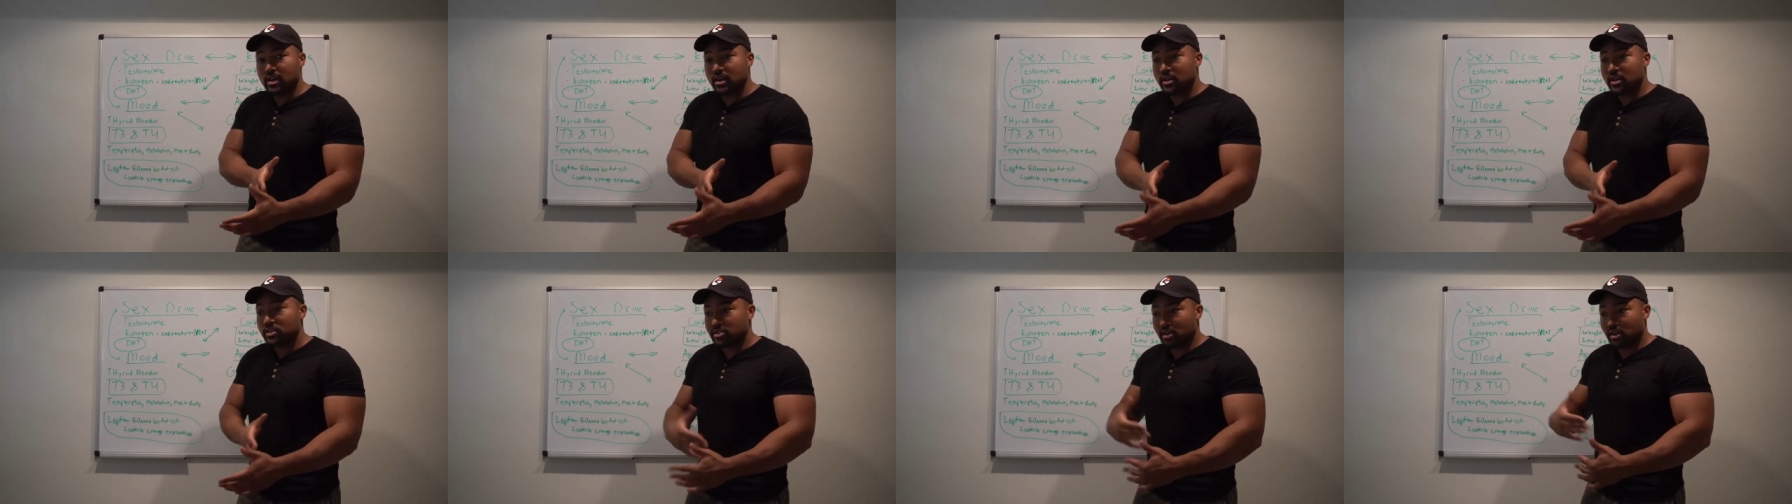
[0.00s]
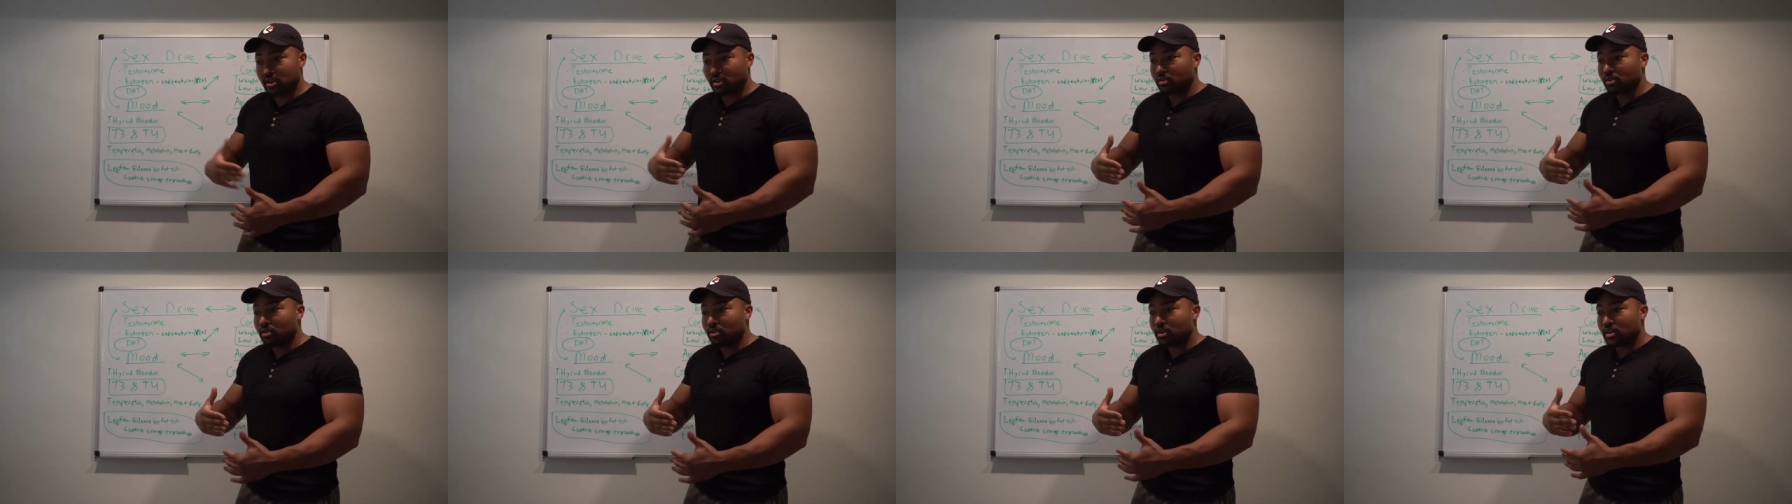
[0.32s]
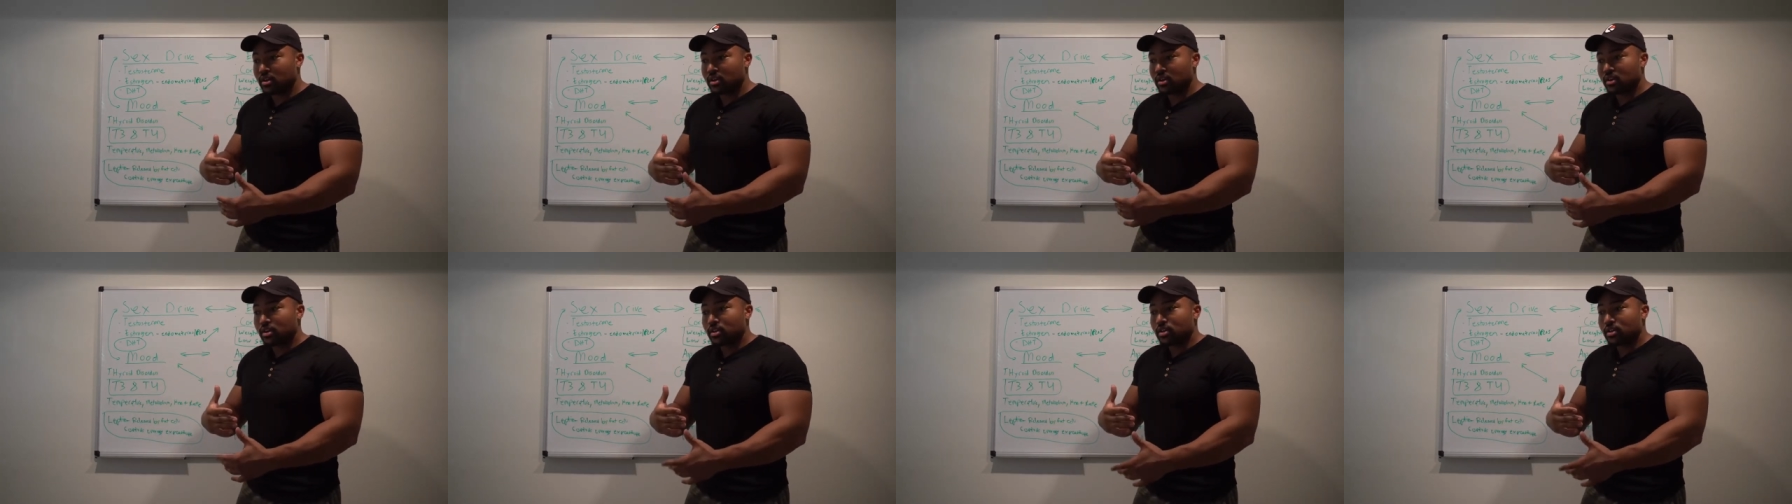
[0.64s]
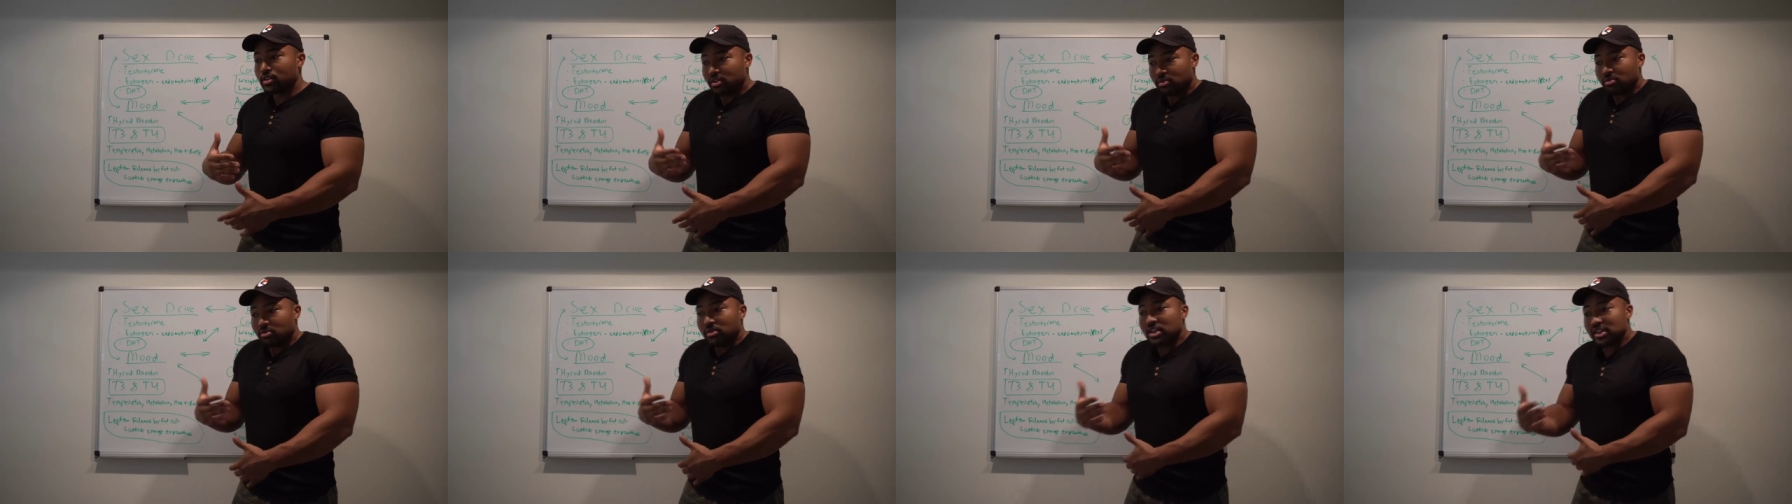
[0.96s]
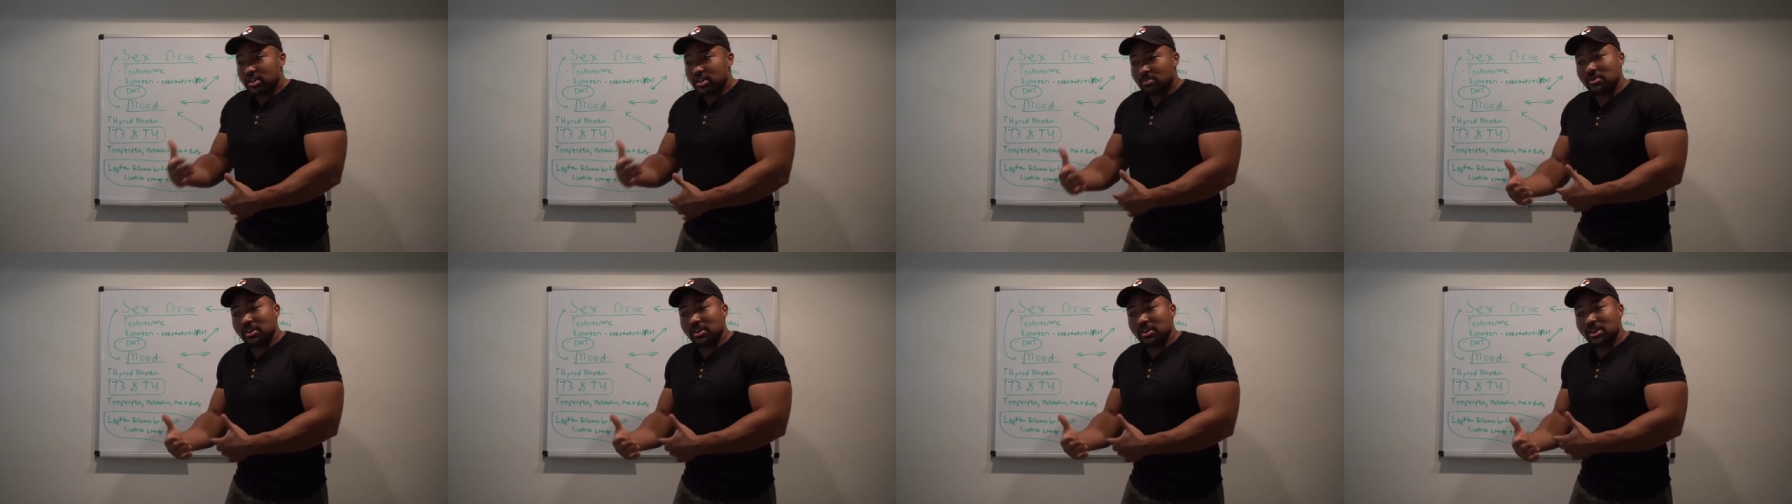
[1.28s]
So you need
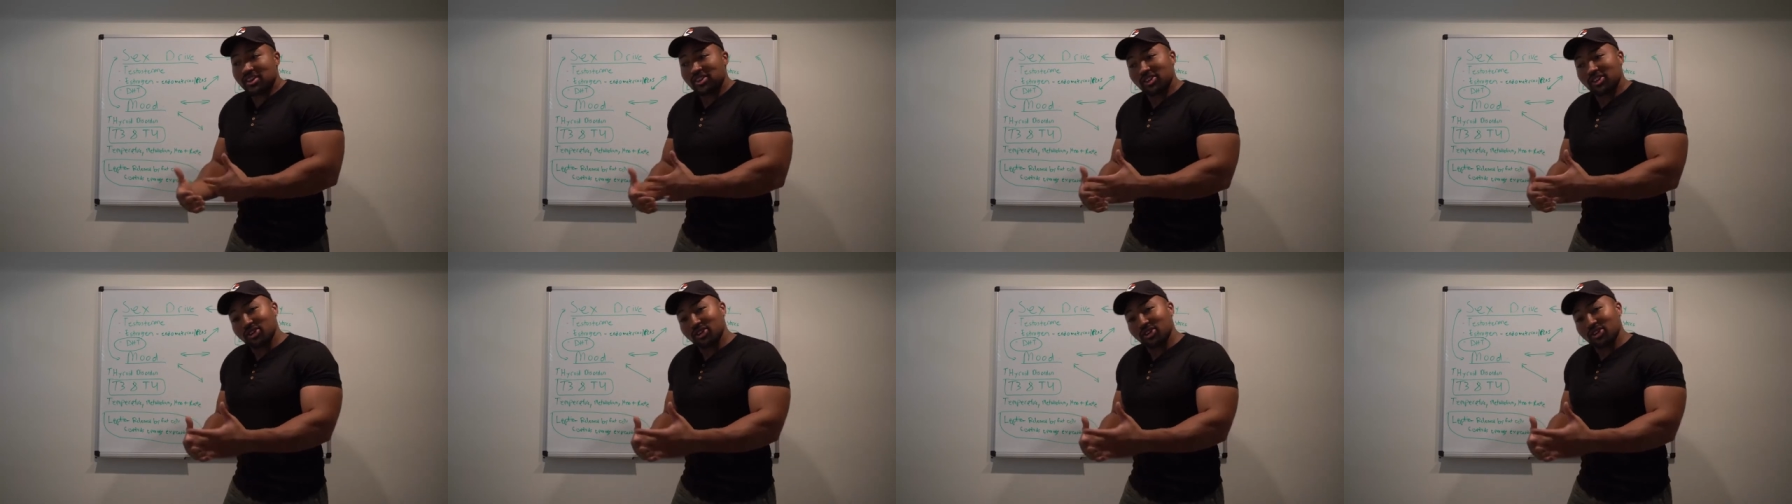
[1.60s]
to be in a